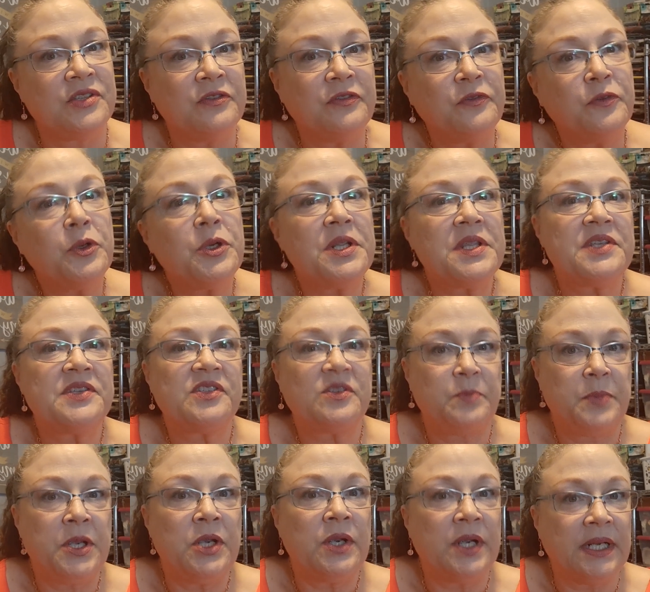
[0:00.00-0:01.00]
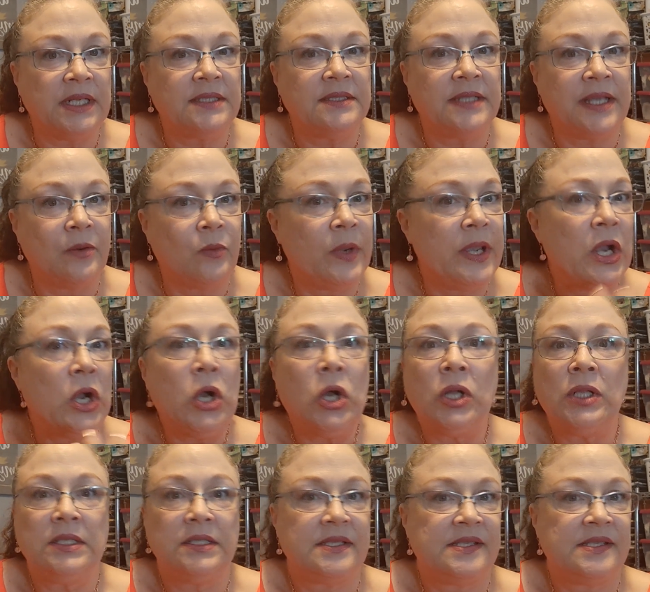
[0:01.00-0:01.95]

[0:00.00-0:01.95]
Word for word: the fruit of the spirit that we all,